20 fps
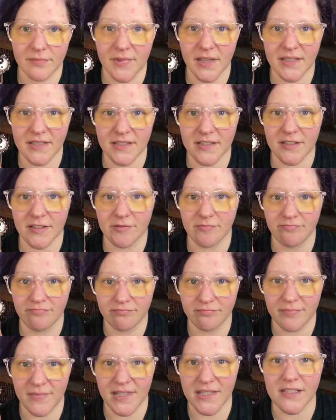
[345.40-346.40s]
this
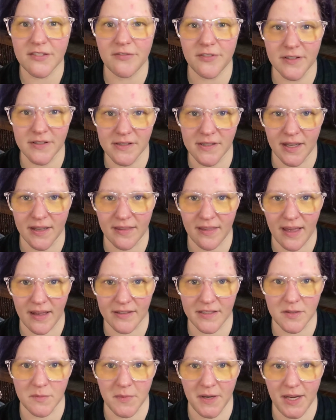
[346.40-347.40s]
this feels like
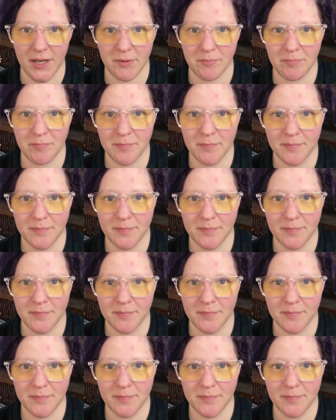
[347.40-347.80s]
that to me